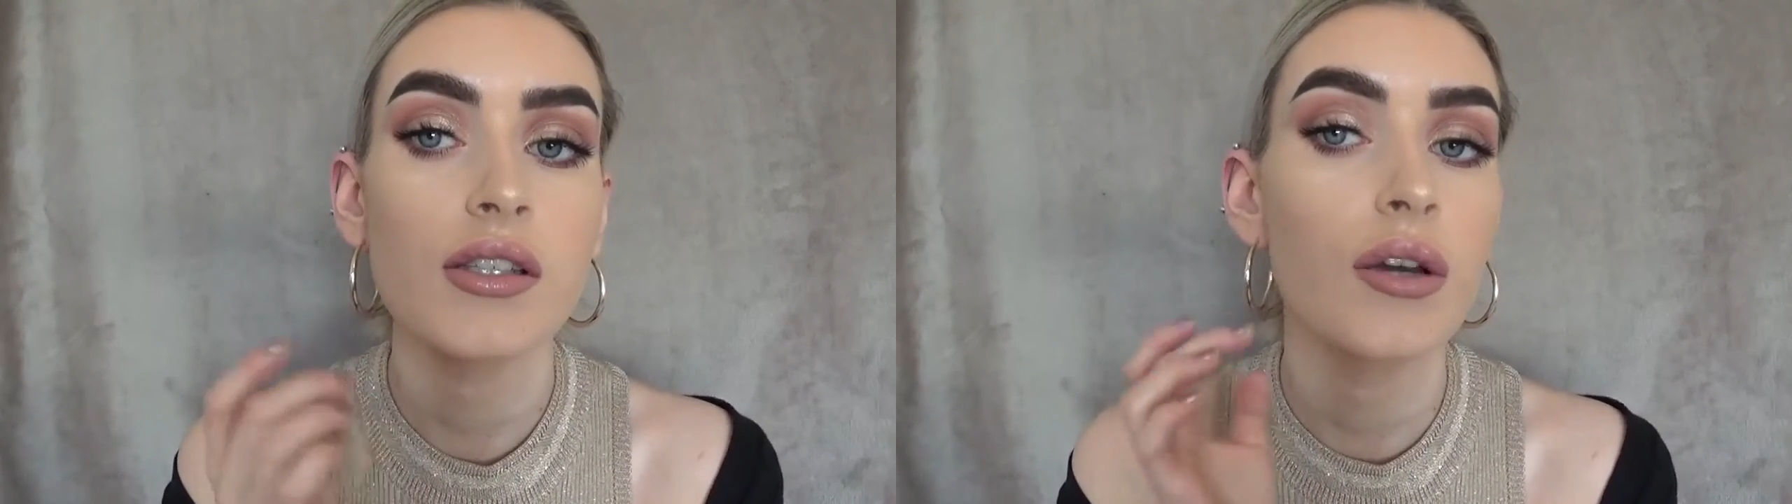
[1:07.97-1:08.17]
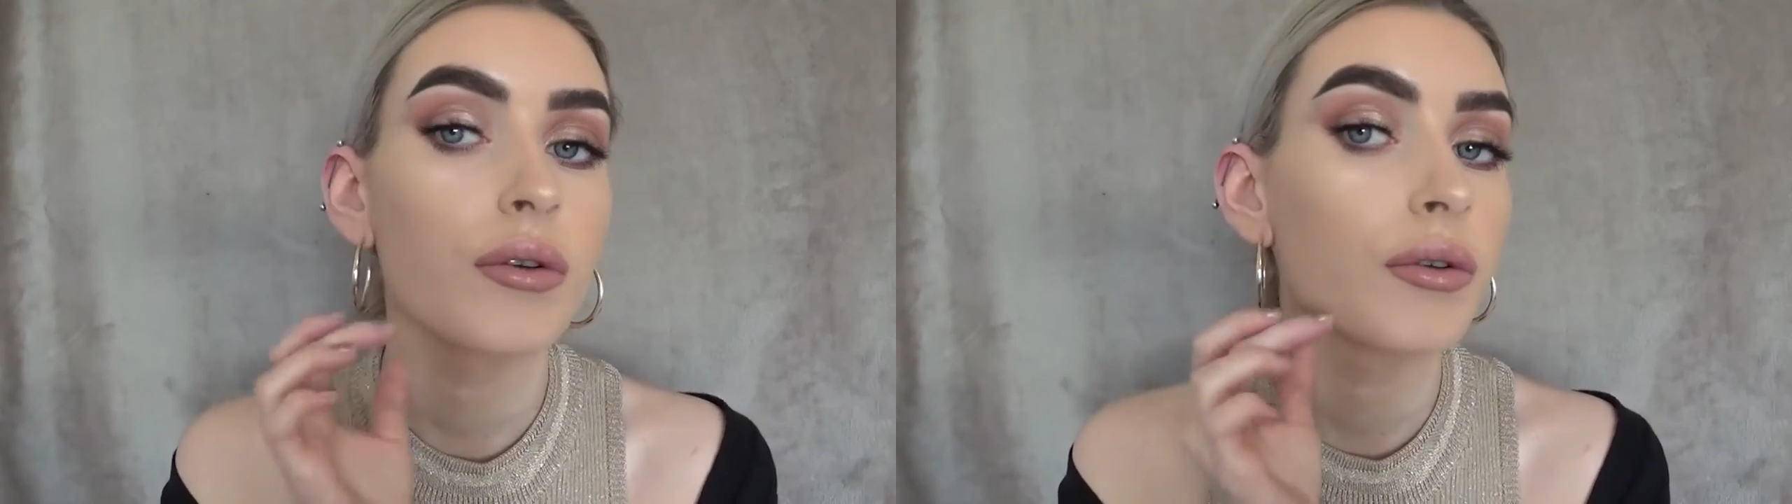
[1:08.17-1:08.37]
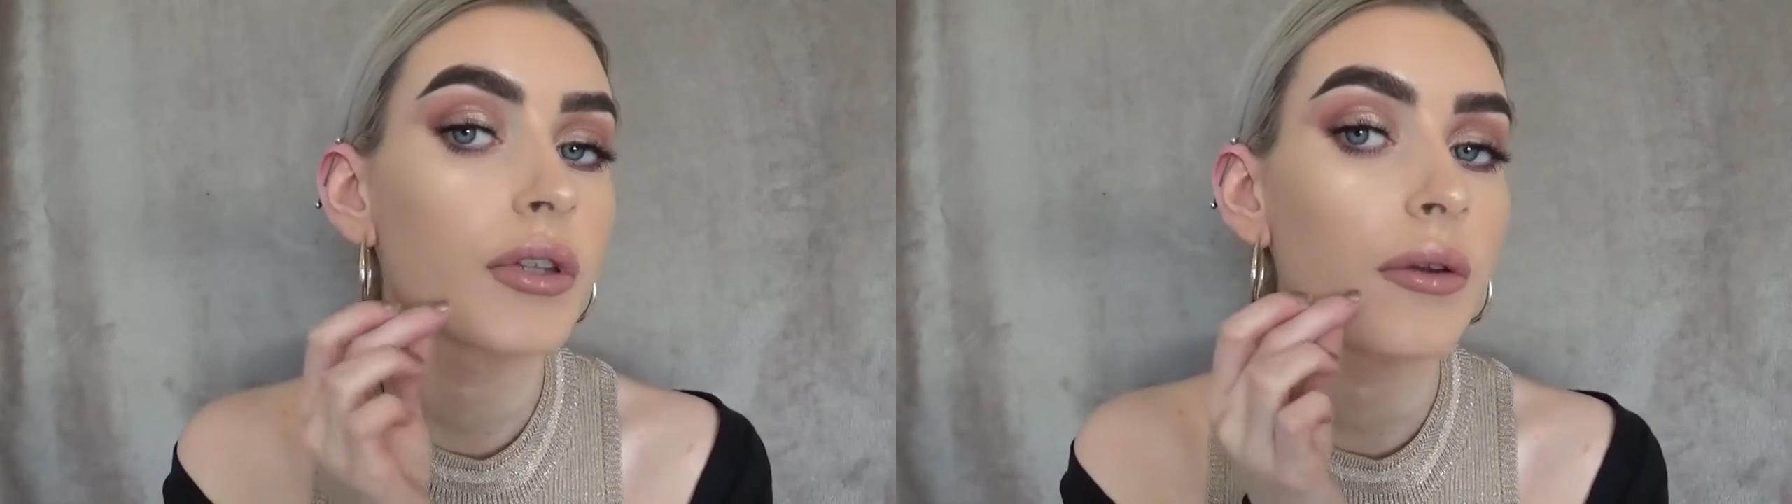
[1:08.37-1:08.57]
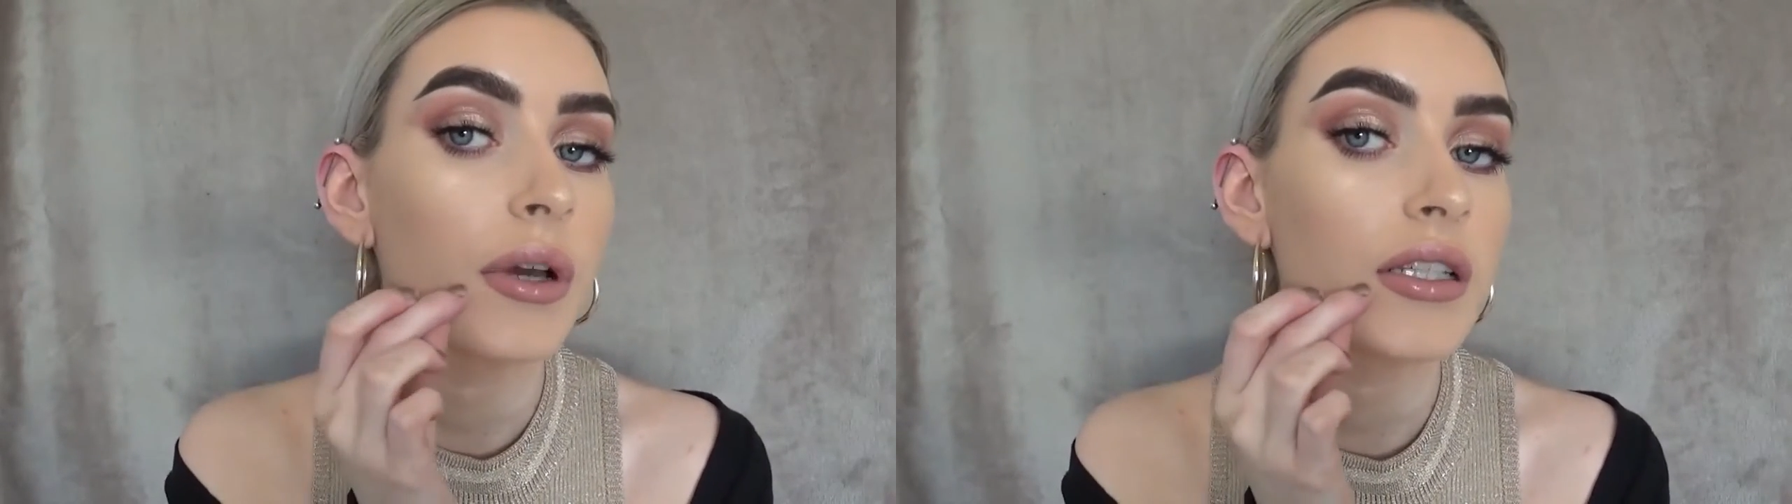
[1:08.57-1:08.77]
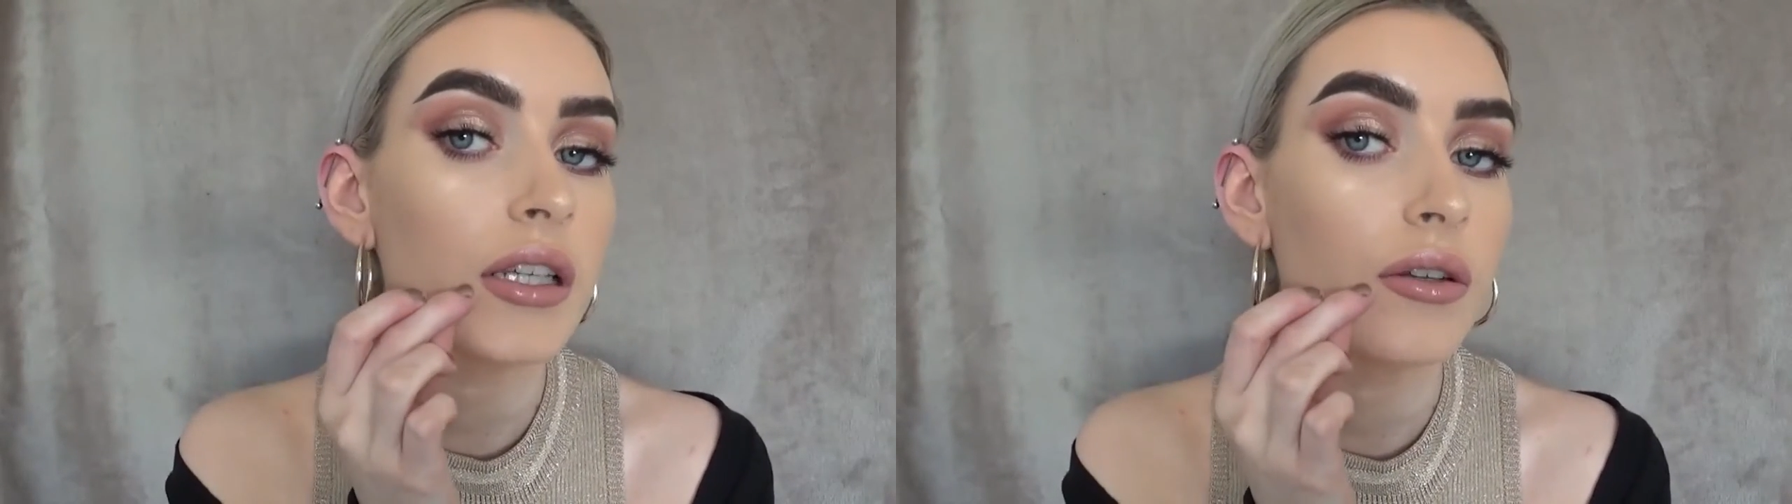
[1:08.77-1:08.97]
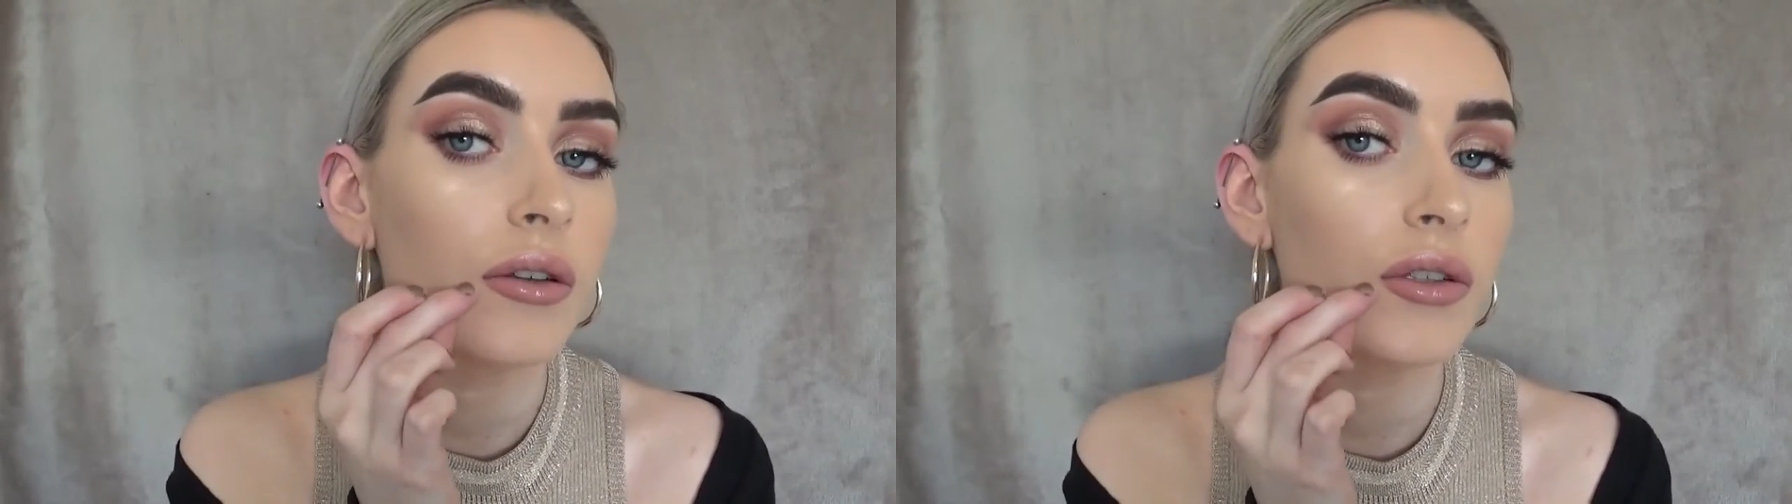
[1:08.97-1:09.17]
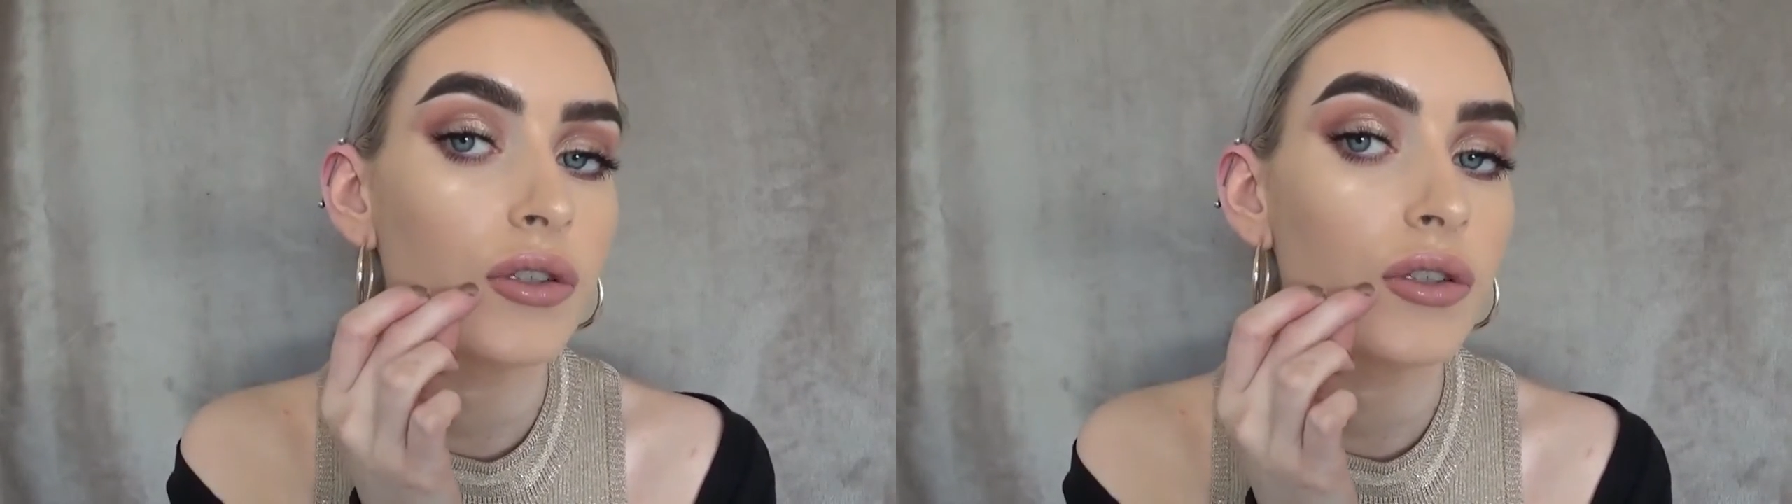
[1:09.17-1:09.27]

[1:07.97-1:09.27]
so they went in